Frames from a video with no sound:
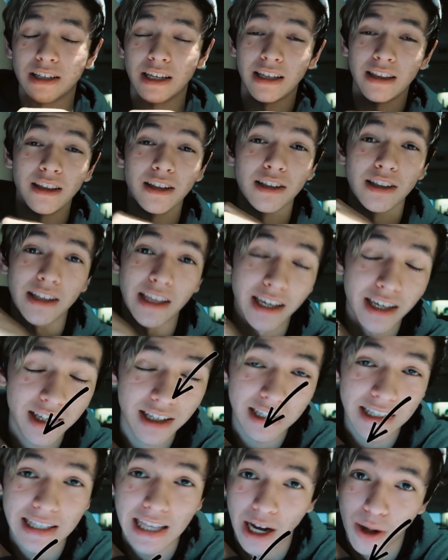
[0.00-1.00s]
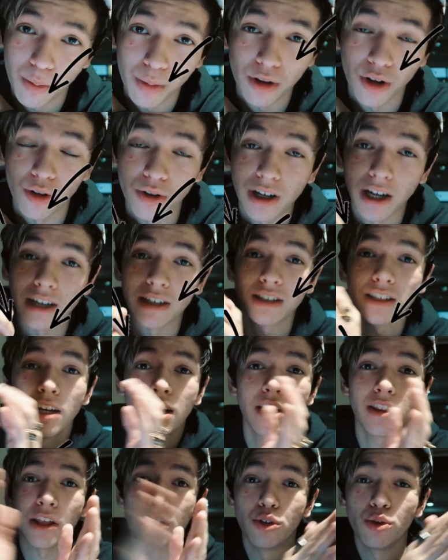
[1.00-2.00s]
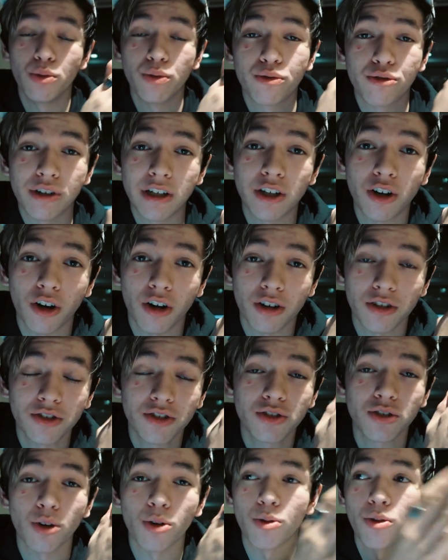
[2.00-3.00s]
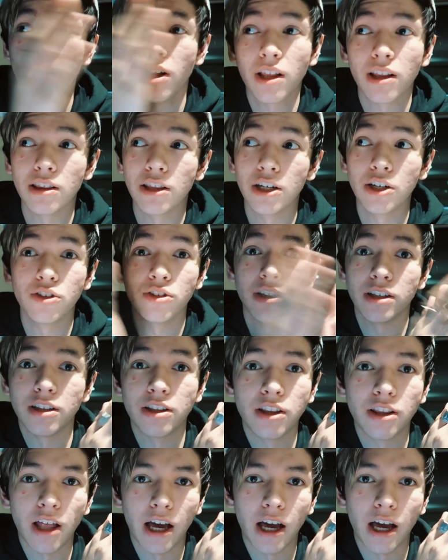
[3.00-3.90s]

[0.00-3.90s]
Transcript: in the link down below, guys. They do free calls, so literally,